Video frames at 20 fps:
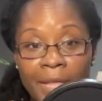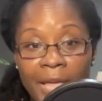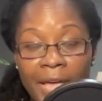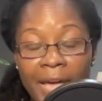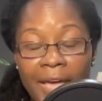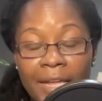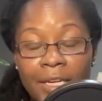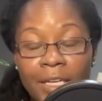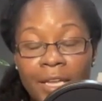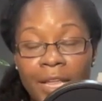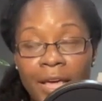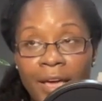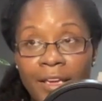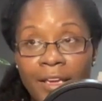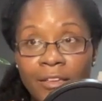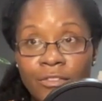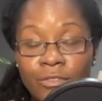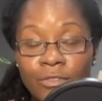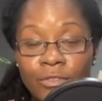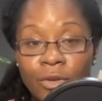and
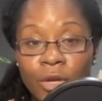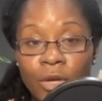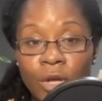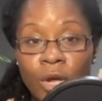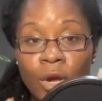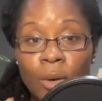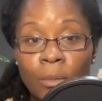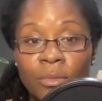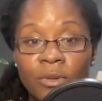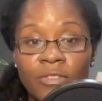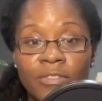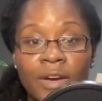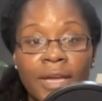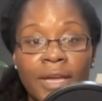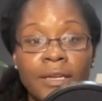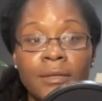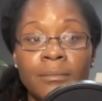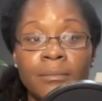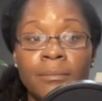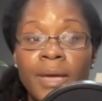life
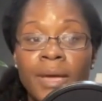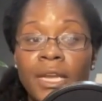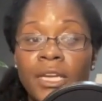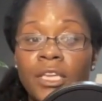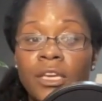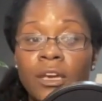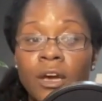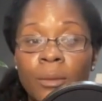provided many